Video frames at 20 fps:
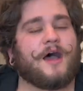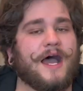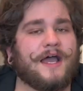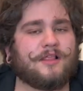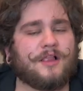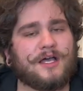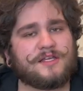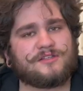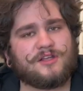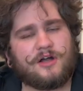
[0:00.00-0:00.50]

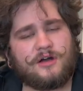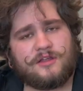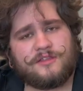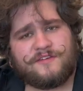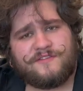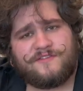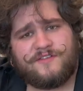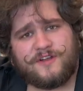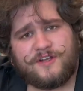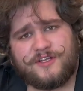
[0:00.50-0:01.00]
lost all the
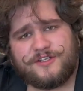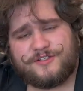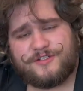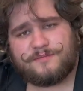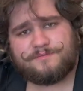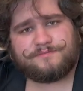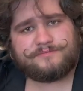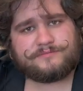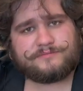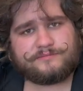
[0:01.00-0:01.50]
footage
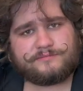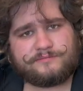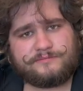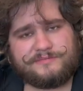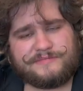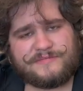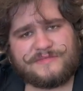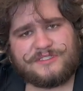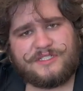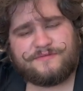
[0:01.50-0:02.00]

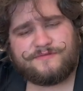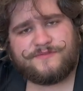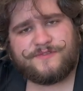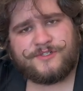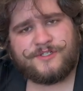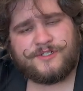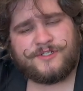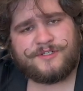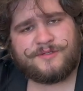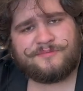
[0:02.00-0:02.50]

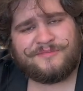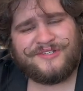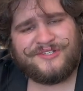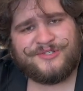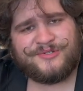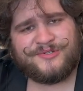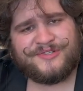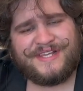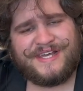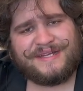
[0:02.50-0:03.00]
for me
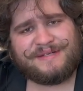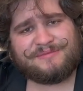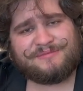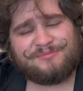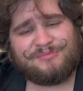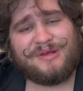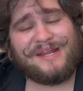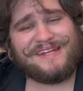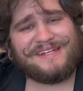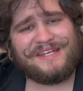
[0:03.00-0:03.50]
doing that,
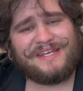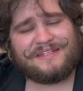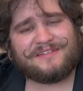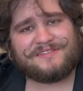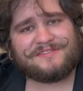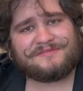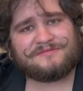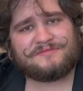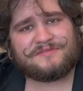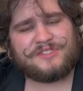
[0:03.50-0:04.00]
but I did.
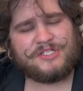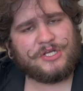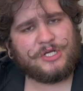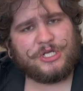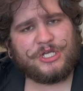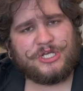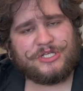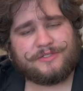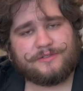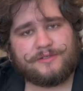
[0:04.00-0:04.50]
They're
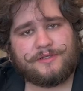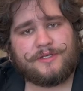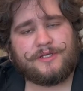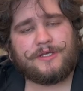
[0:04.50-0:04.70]
good.